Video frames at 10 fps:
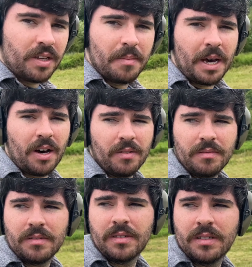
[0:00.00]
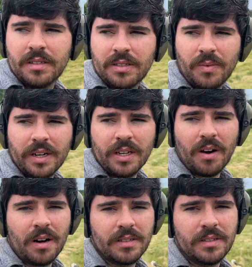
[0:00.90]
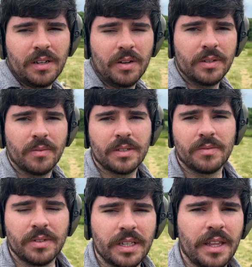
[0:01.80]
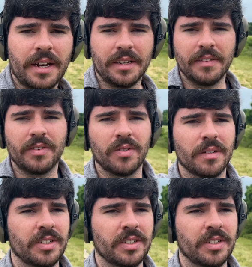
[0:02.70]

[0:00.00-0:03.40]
about 20 yards, so it wasn't really that difficult of a